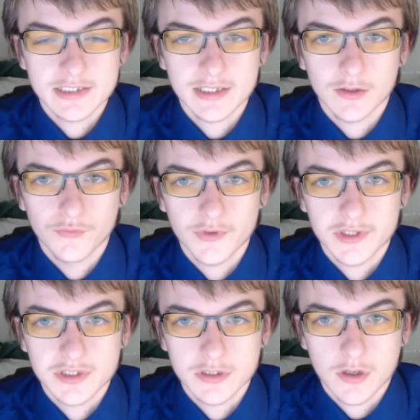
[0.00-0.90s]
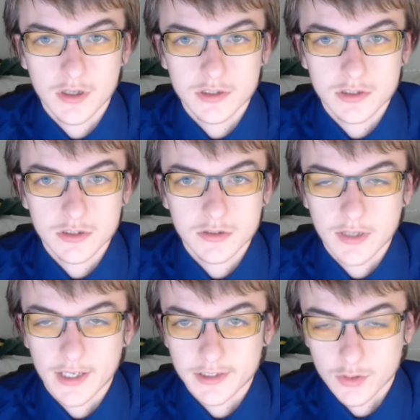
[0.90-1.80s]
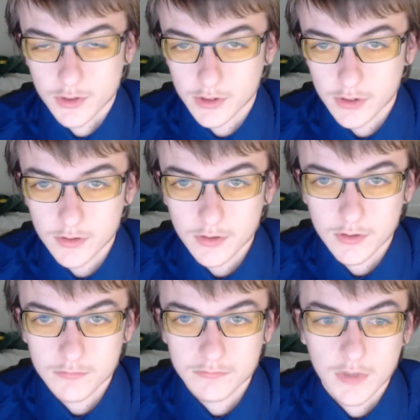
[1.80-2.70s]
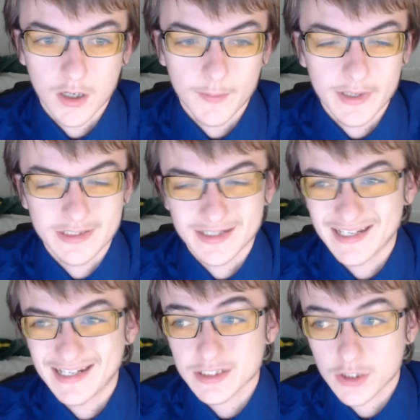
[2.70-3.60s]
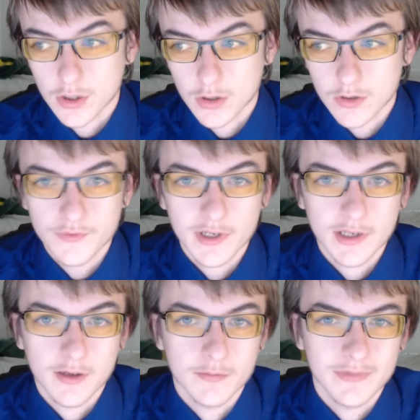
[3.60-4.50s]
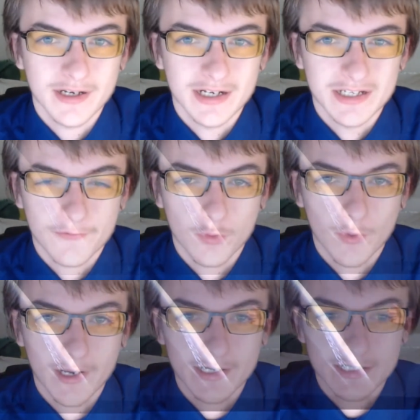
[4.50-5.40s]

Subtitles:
itself is not like circular, it is curved in a different way.